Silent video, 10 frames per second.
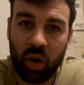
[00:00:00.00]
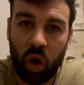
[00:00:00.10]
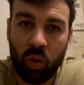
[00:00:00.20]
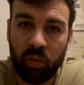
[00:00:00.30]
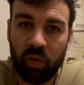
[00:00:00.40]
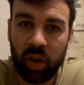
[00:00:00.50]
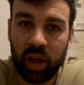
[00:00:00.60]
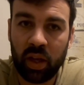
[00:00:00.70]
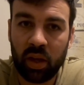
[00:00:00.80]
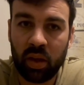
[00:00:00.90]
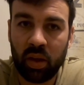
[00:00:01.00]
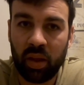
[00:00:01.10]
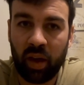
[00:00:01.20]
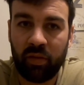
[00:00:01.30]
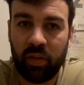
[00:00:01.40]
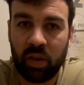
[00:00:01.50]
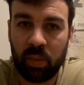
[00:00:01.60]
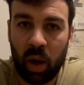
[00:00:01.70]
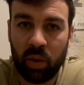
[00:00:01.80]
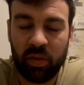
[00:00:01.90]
hopefully that 50 pound,